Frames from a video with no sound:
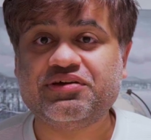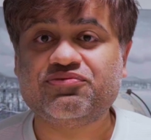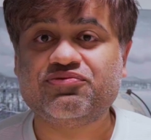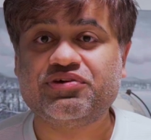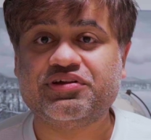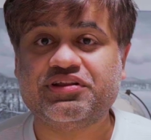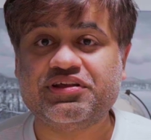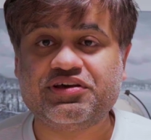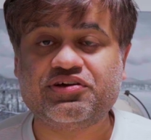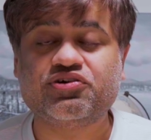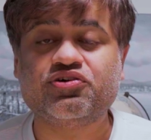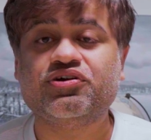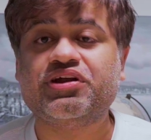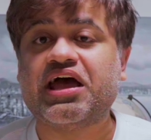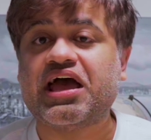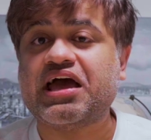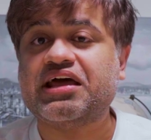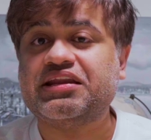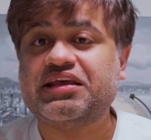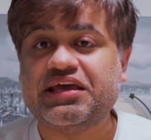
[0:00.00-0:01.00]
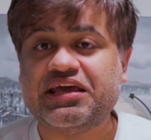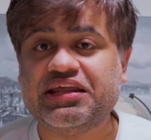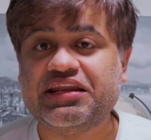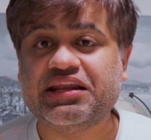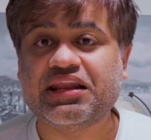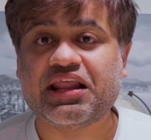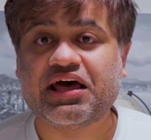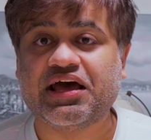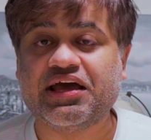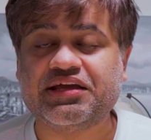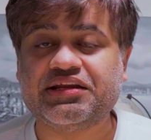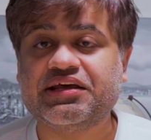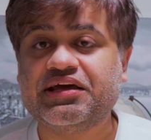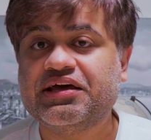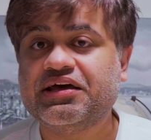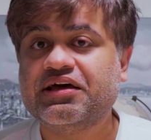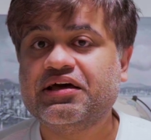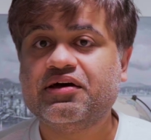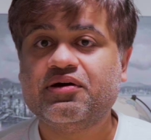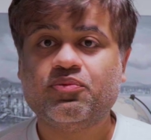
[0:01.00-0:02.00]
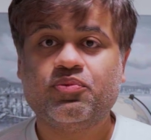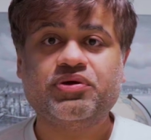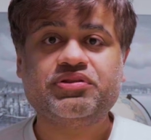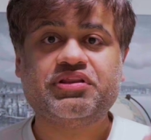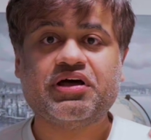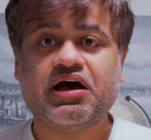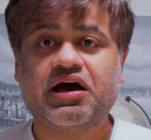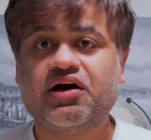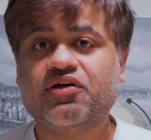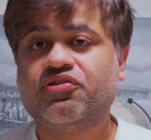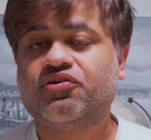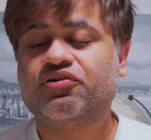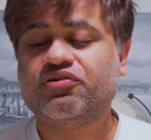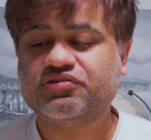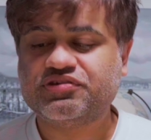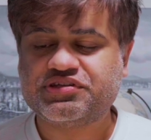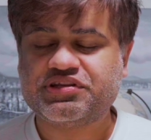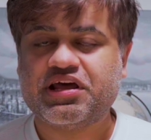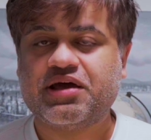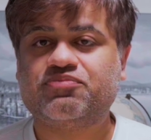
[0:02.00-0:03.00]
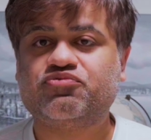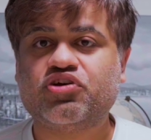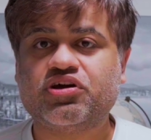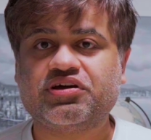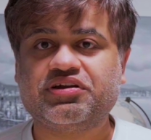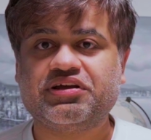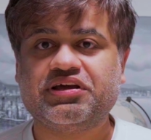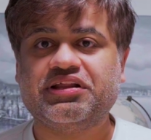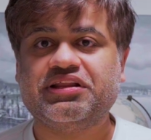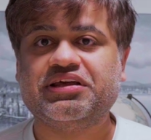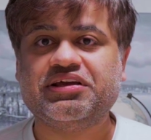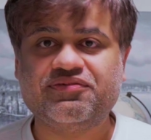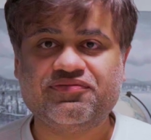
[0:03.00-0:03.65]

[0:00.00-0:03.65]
really good and in line with other Snapdragon Elite